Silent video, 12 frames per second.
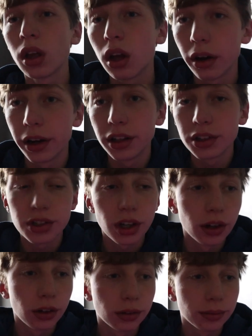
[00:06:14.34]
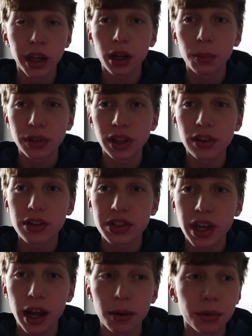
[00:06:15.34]
All right, so I'm gonna put down this
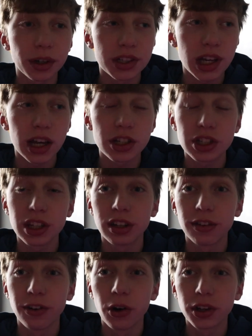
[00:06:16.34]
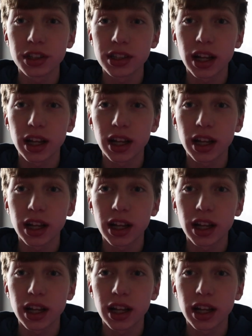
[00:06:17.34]
camera because I actually need to focus